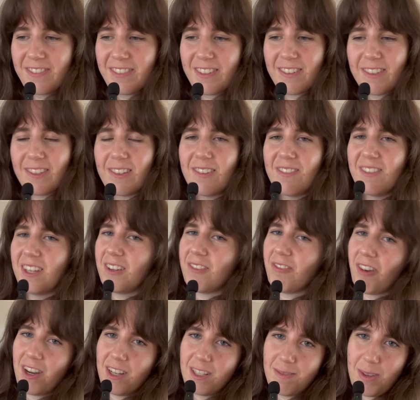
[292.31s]
We're gonna make
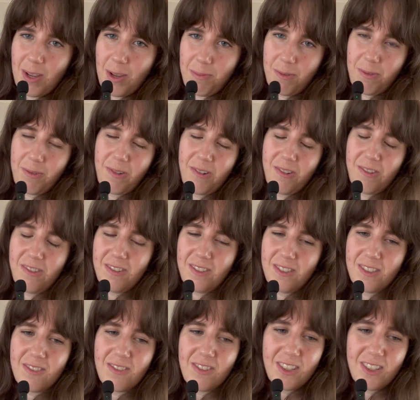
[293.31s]
rice paper rolls,